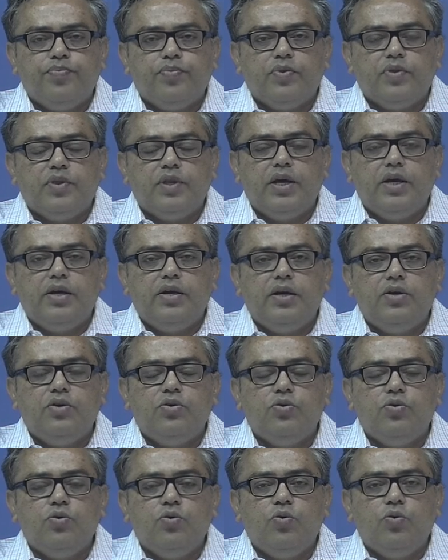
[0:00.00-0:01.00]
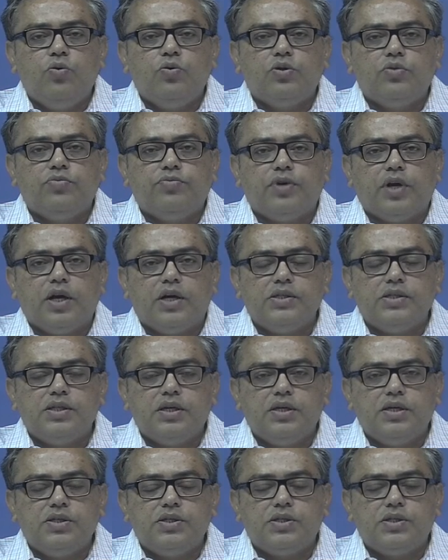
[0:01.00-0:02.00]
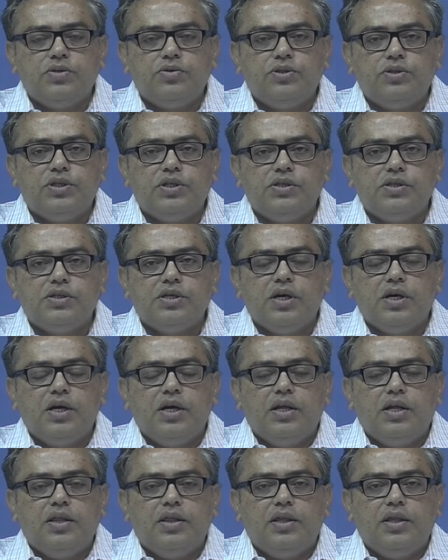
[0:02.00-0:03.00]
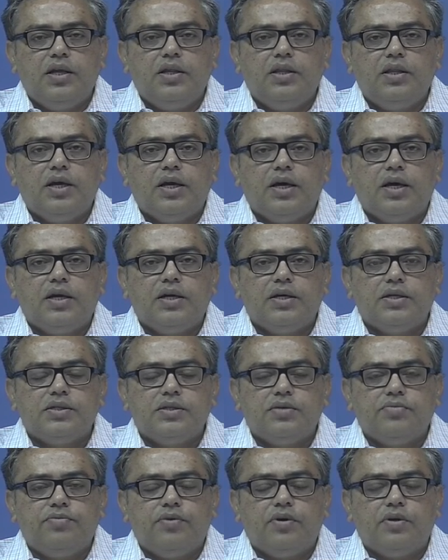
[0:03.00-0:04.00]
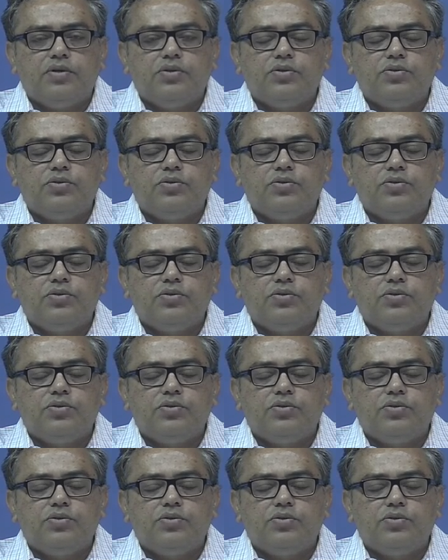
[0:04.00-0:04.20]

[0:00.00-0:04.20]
they need to go to the financial institutions, then they can raise the fund.